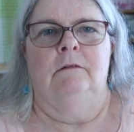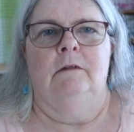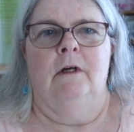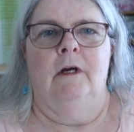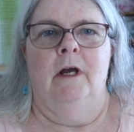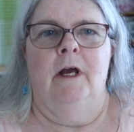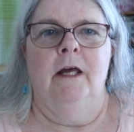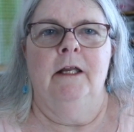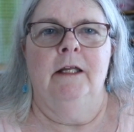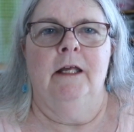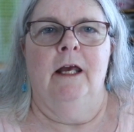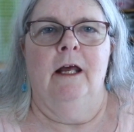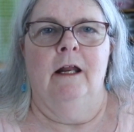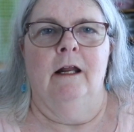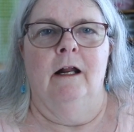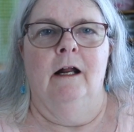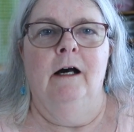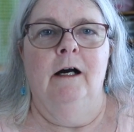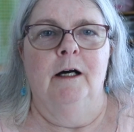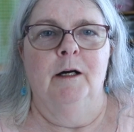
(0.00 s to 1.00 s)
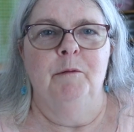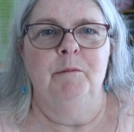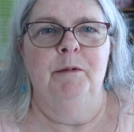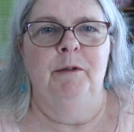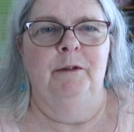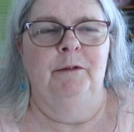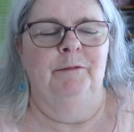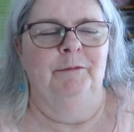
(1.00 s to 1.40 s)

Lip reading: I had to get it up.